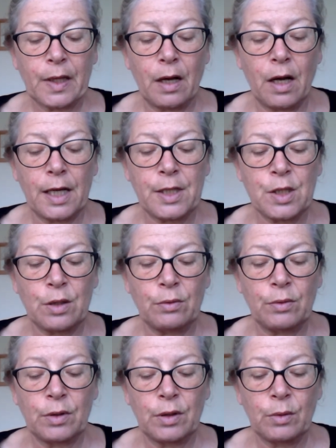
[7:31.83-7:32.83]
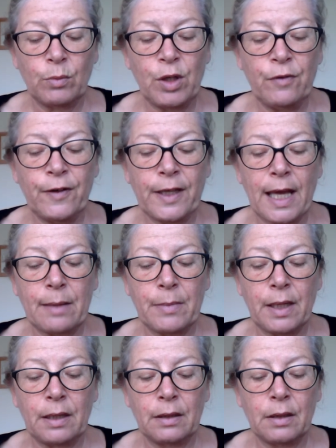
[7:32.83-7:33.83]
I do. Will you forget
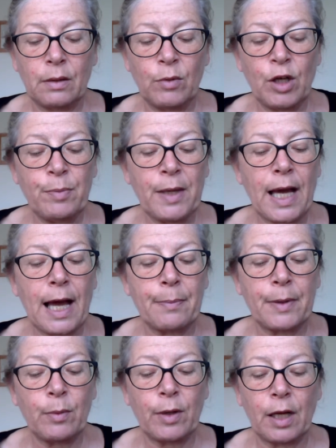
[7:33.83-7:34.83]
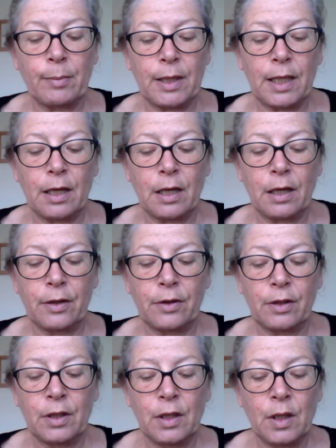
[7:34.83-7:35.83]
me? Will you be happy when I'm in the earth?
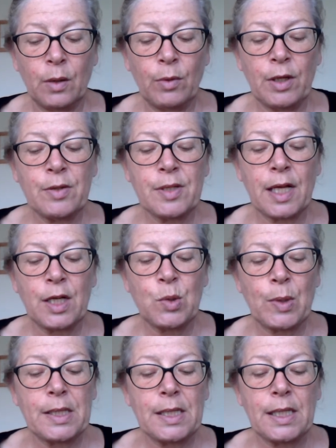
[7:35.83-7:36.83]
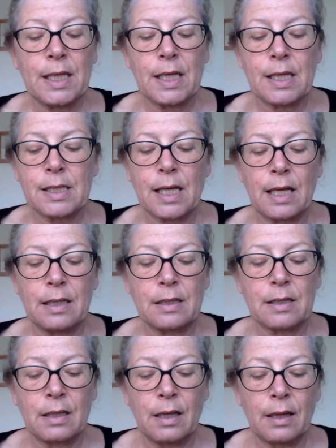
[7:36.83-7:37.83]
Will you say 20 years
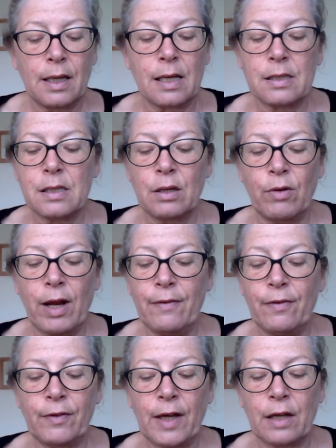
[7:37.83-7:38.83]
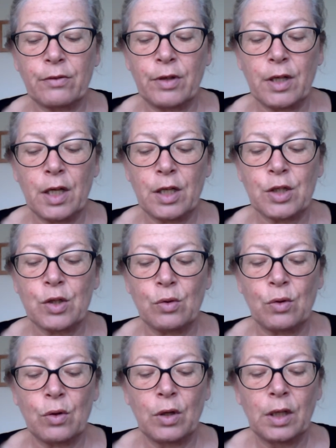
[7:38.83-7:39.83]
hence, 'That's the grave of Catherine
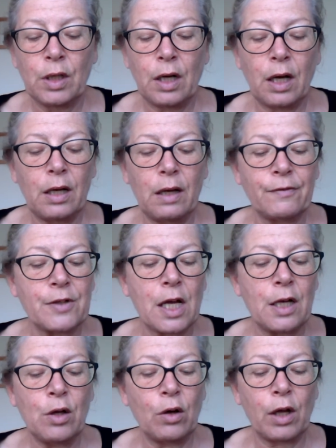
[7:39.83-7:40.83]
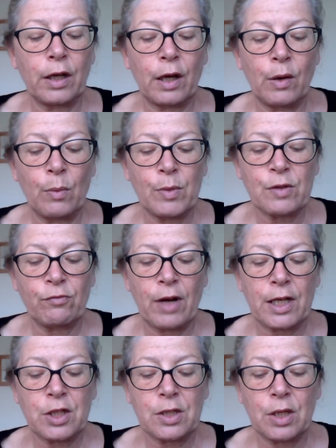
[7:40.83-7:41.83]
Earnshaw. I loved her long ago and was
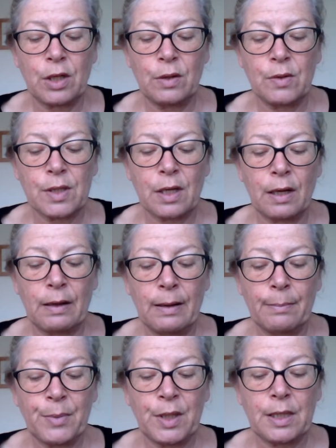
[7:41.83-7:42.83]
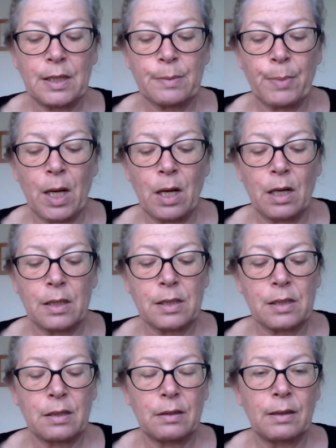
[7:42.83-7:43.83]
wretched to lose her, but it is
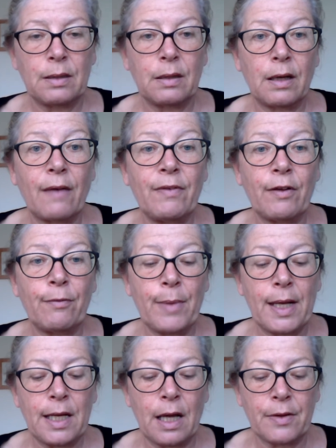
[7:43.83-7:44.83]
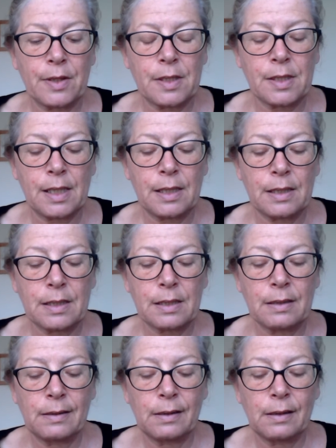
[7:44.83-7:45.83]
past. I've loved many others since.
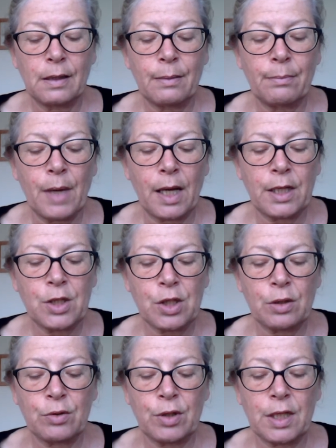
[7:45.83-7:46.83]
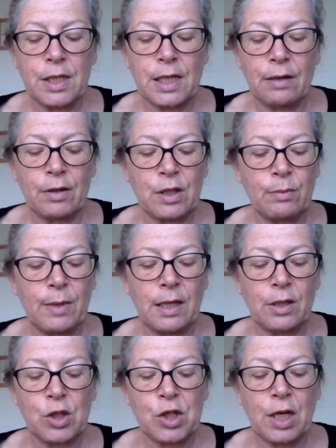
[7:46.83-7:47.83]
My children are dearer to me
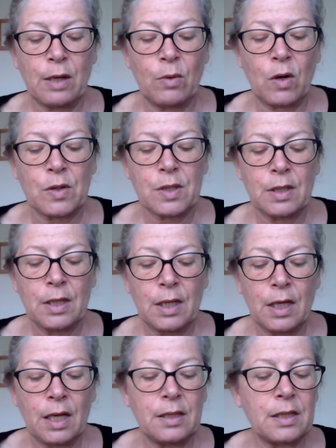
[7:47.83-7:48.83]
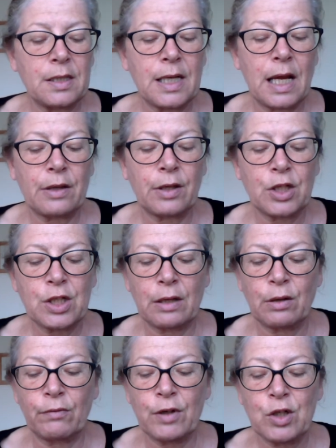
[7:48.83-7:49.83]
than she was, and at death I shall
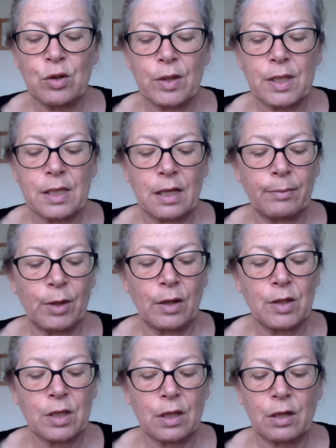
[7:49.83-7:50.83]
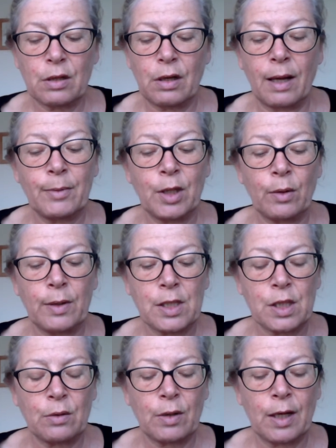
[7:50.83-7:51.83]
not rejoice that I'm going
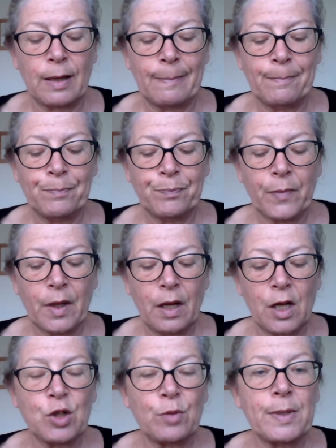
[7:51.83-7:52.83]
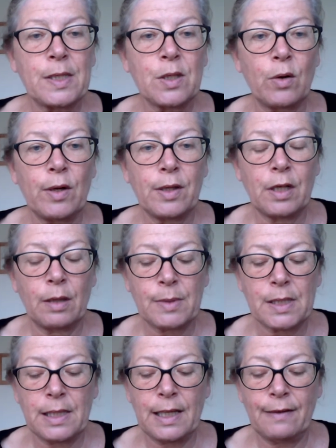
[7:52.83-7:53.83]
to her. I shall be sorry that I
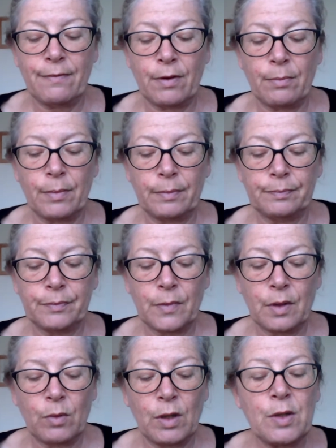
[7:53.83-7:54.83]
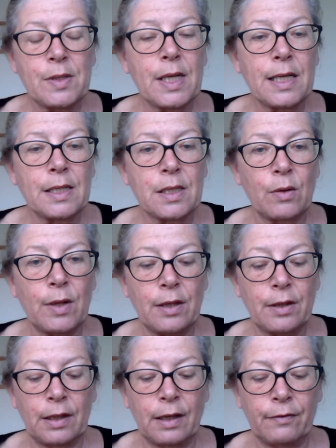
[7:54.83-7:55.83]
must leave them. Will you say so,
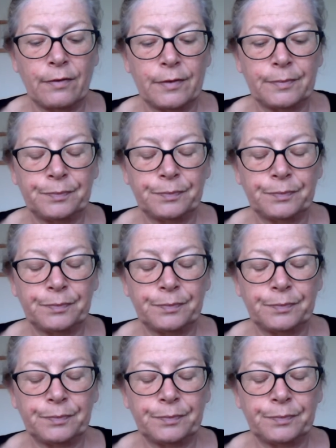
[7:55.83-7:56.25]
Heathcliff?"